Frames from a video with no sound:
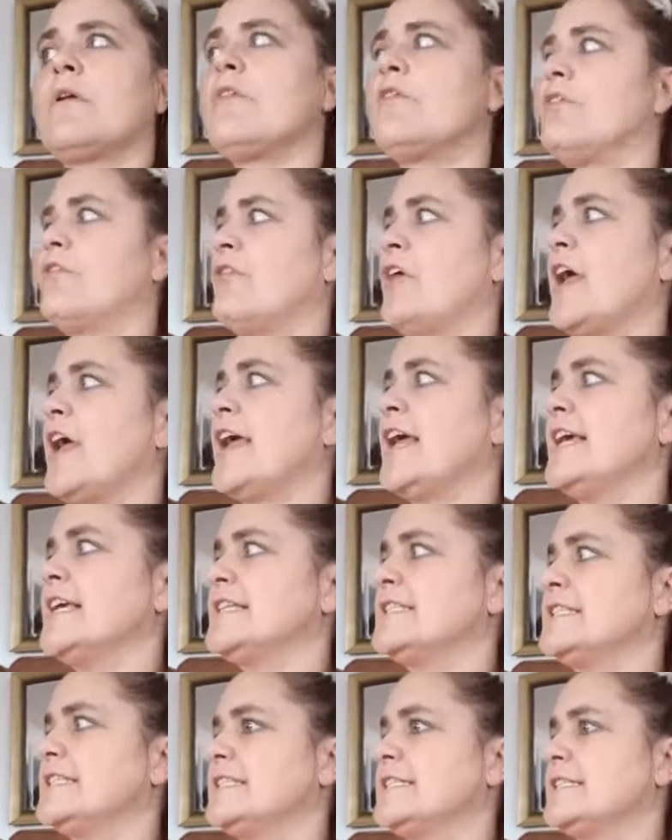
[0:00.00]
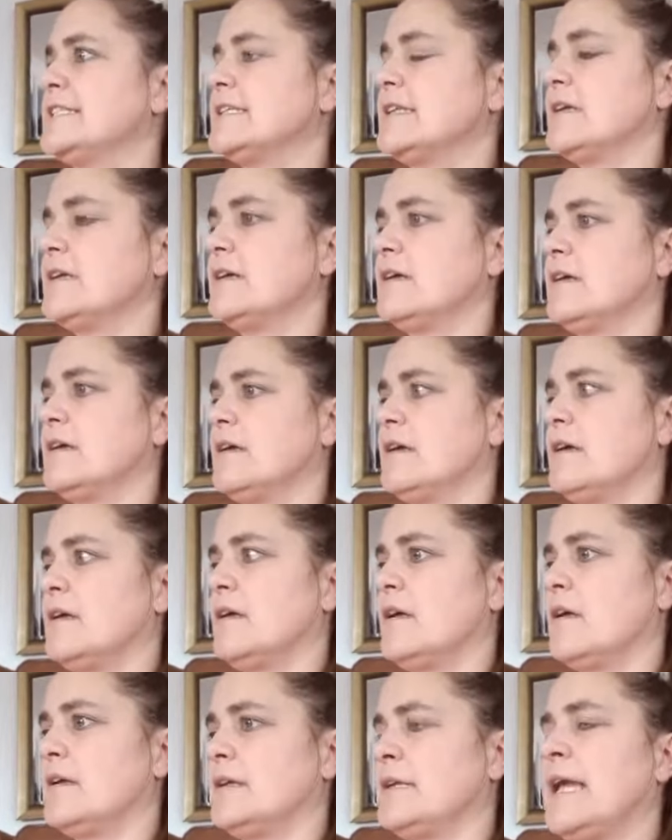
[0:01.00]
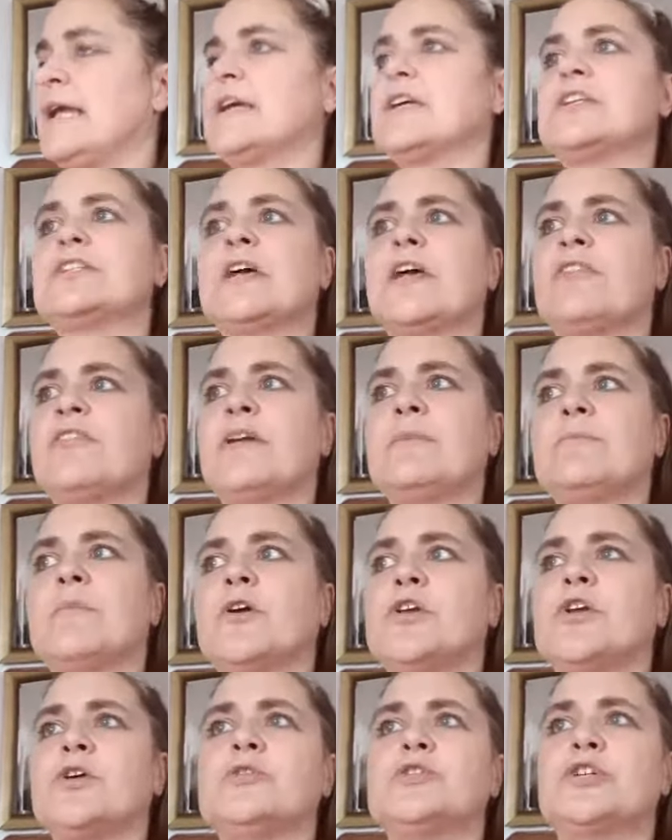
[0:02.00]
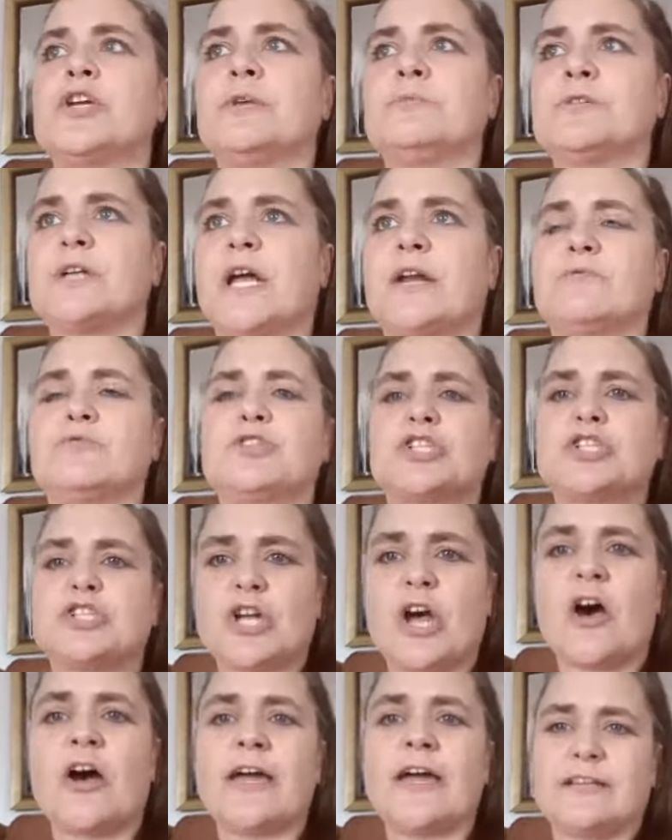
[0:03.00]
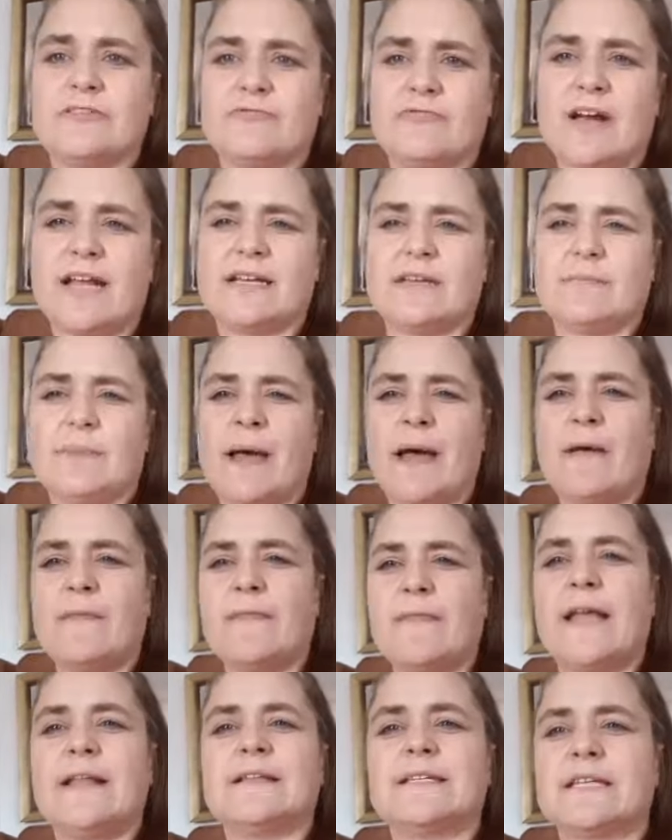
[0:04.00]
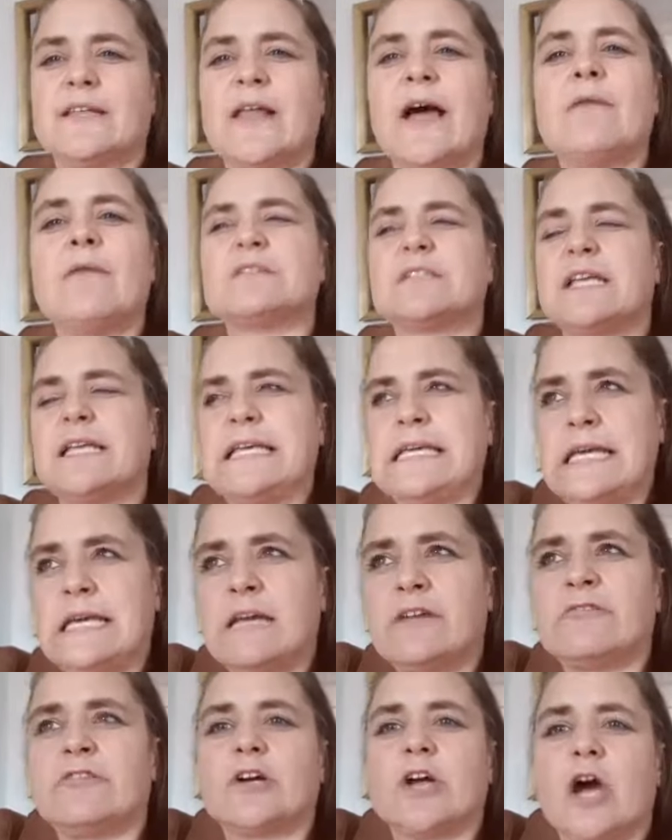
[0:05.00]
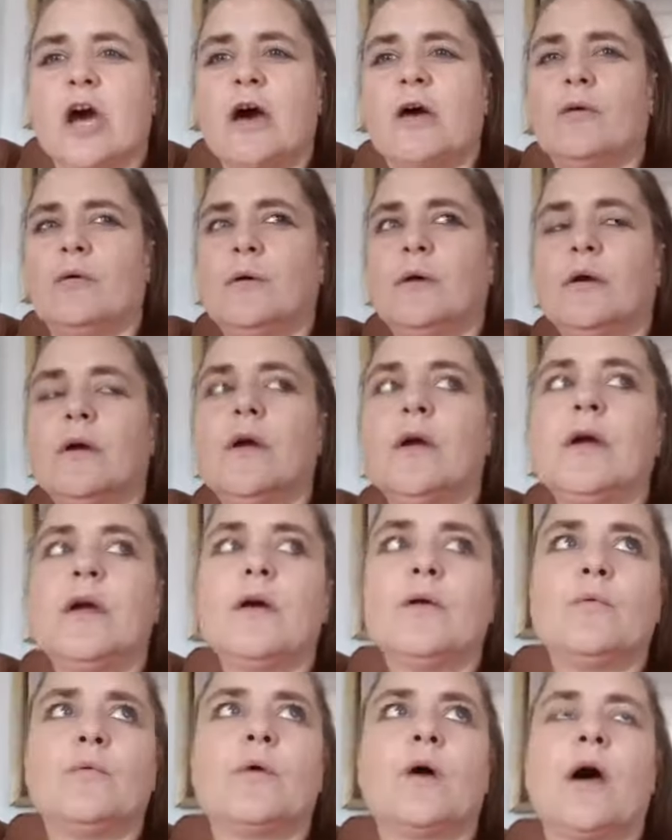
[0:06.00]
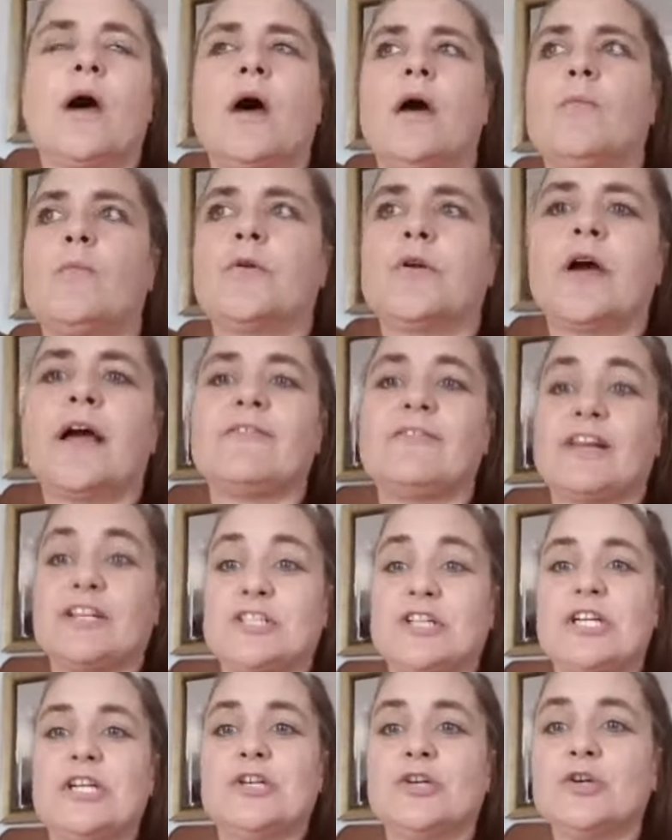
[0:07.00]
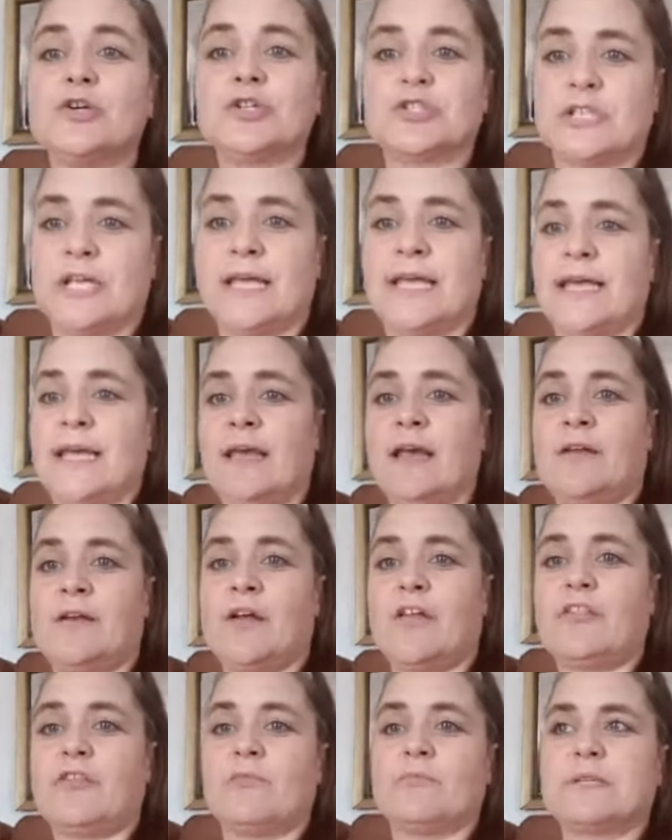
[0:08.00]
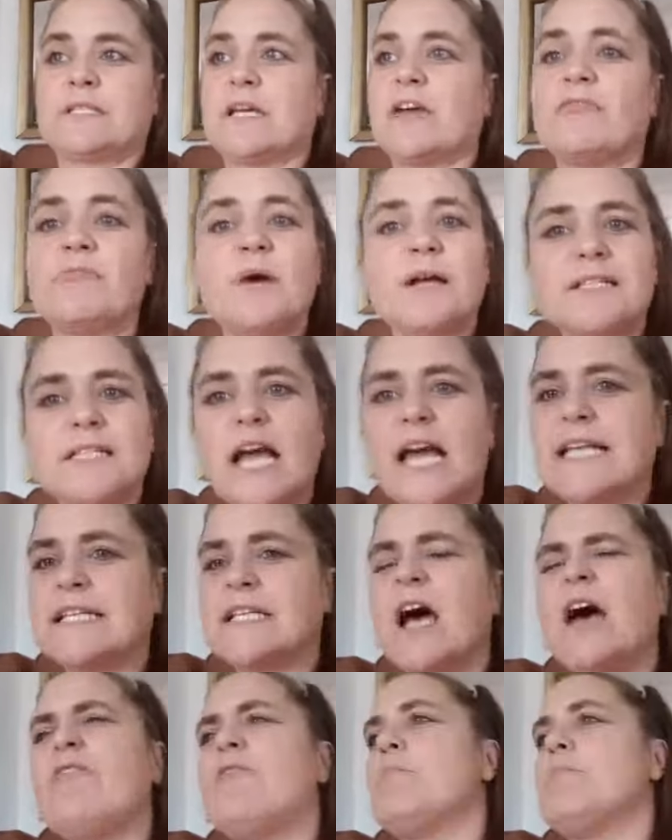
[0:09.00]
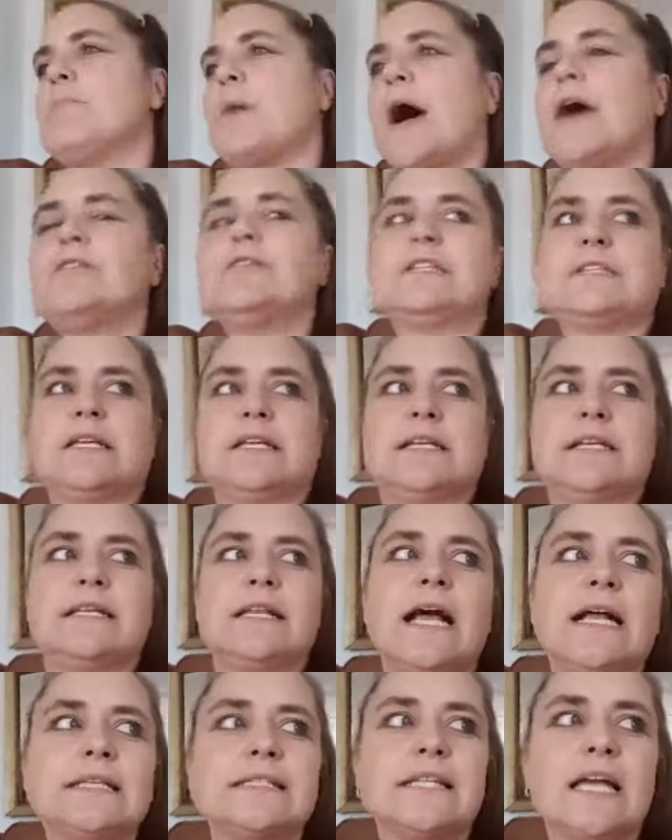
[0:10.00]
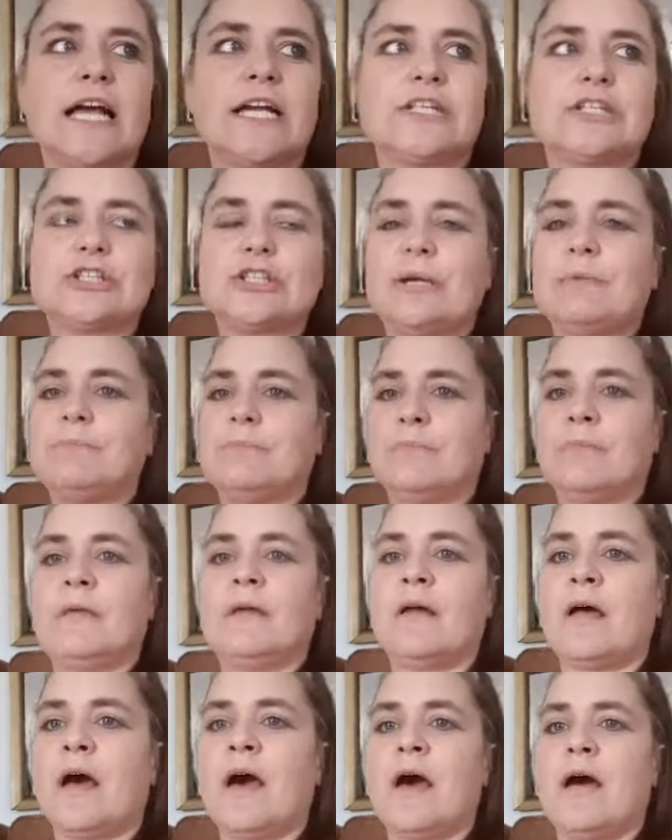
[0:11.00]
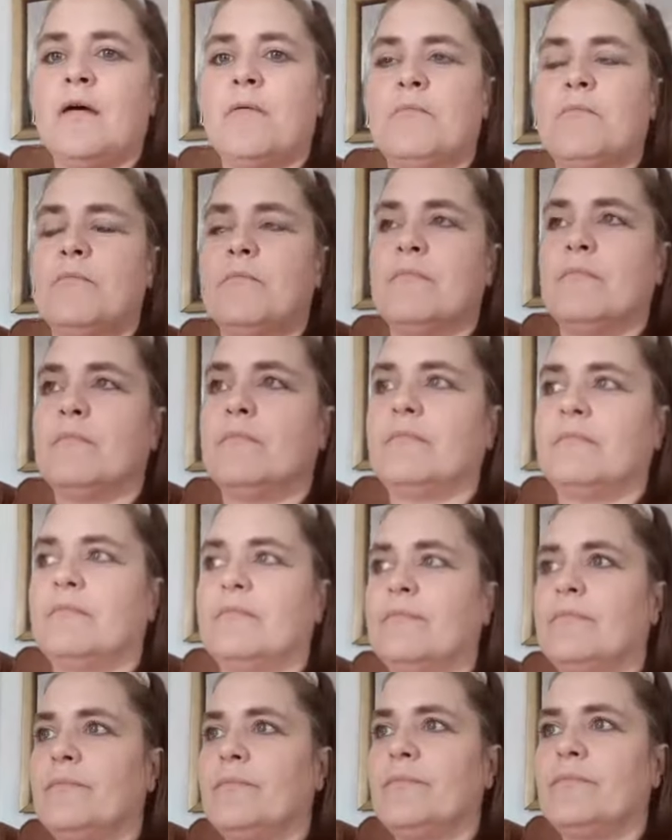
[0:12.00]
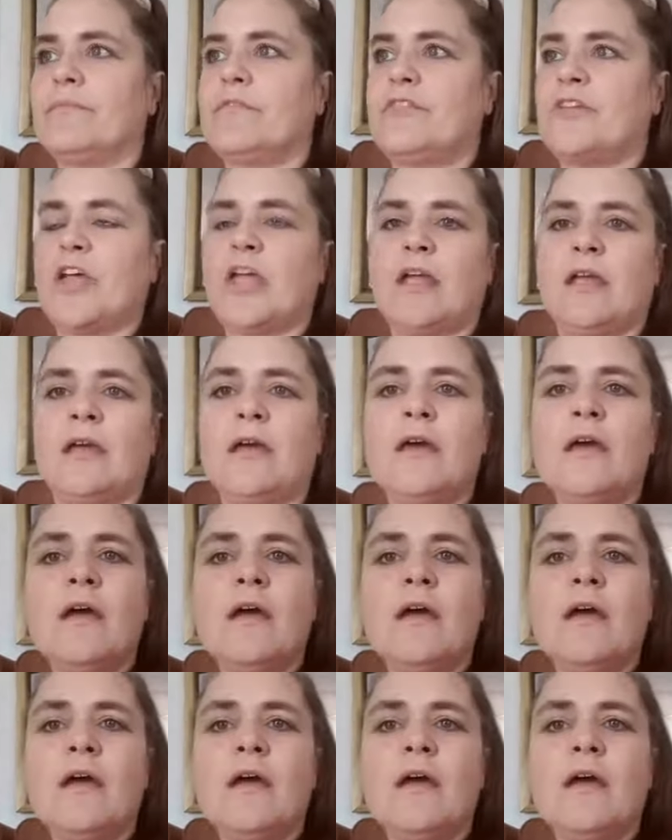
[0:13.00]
there's yeah, because I think my YouTube channel started around about then, so that was a year ago. Um, when I've actually looked at it and I thought myself, my days, I haven't posted in that Stan's Gym um, thing,